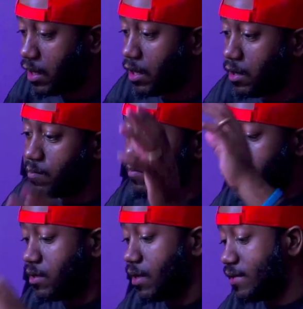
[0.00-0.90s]

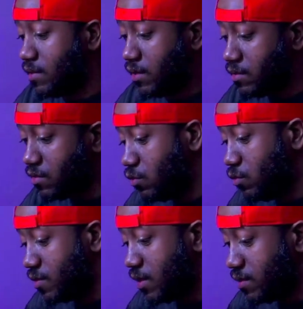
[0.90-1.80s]
I did get to
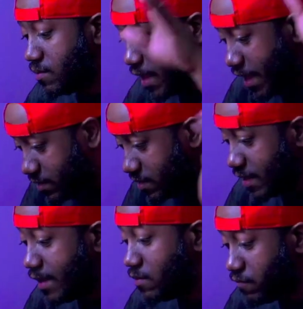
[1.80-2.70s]
use these
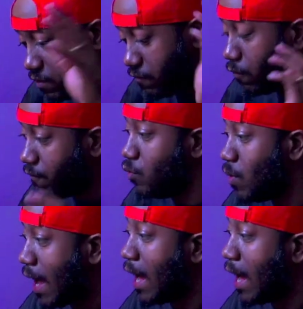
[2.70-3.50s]
extensively for a few